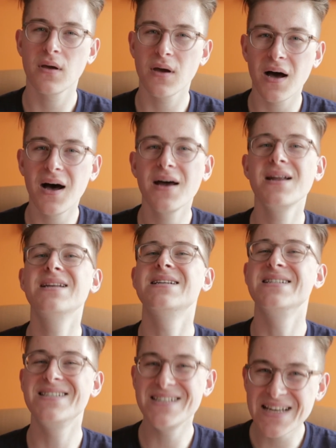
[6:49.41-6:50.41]
God
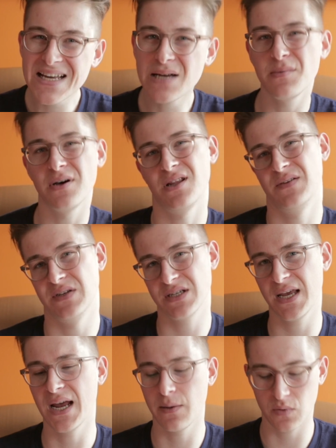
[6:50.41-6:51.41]
damn, I love this
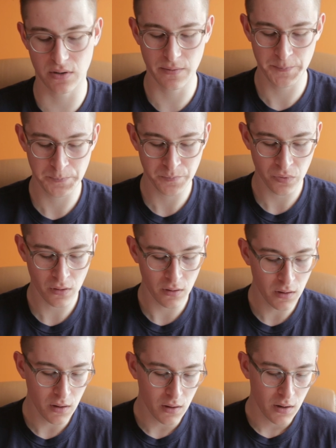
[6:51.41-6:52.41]
camera.
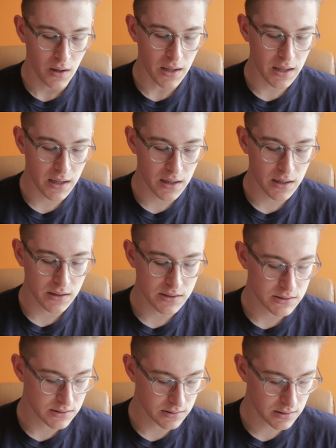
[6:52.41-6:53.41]

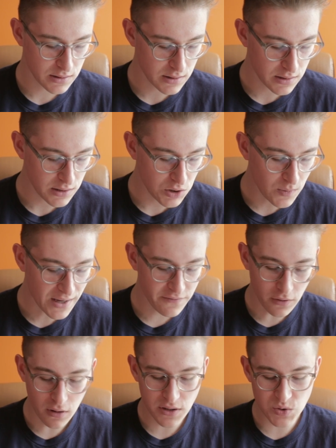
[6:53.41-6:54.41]
And you
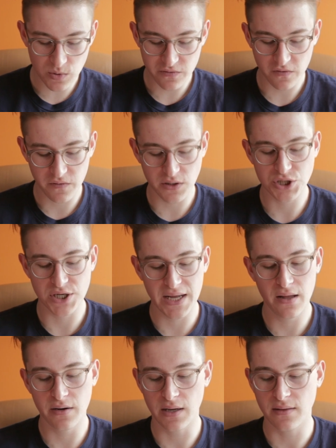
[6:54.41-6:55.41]
have all this wonderful
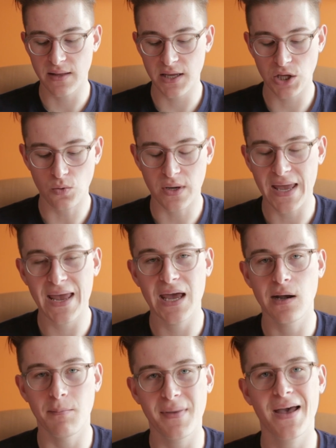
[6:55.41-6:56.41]
functionality that you
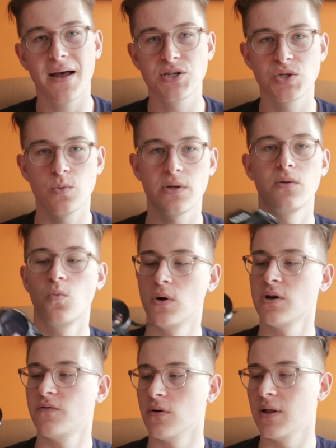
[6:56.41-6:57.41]
can match with wonderful